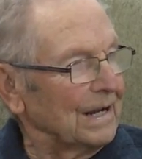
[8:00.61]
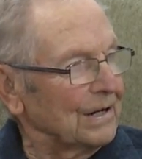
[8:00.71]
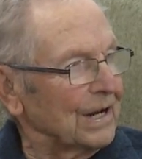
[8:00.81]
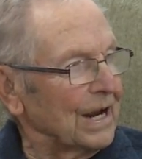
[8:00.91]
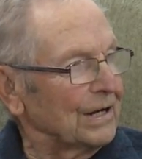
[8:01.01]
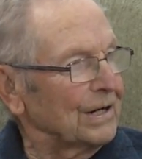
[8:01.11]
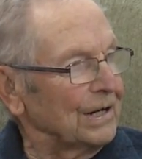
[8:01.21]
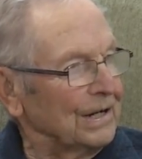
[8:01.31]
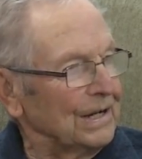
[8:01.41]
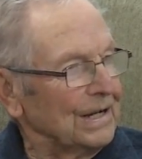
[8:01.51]

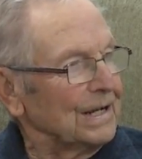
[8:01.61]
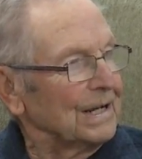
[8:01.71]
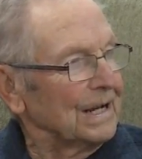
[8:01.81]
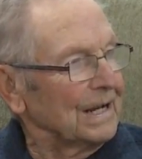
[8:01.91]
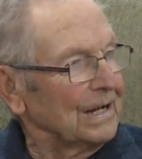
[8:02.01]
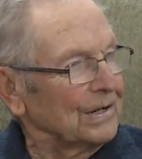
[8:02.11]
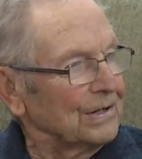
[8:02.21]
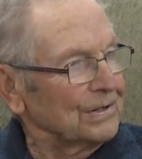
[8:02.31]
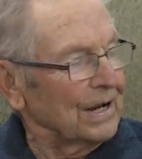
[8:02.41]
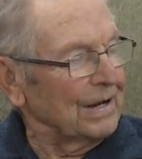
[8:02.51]
Canada,
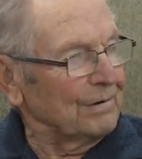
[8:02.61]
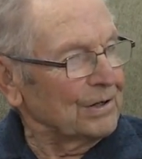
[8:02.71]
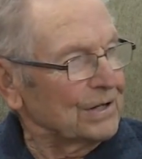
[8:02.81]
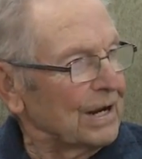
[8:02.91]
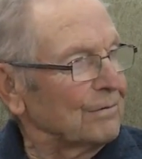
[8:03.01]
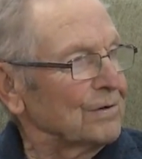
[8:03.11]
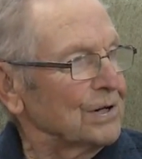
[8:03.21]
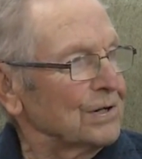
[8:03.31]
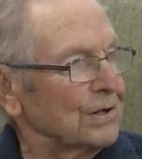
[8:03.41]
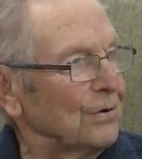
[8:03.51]
in even San
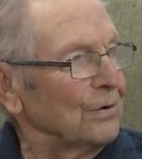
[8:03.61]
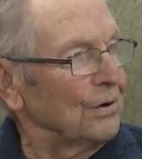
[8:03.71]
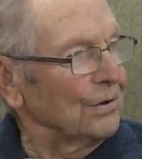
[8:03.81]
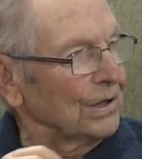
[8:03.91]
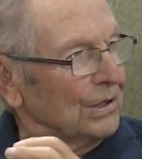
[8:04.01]
Francisco or the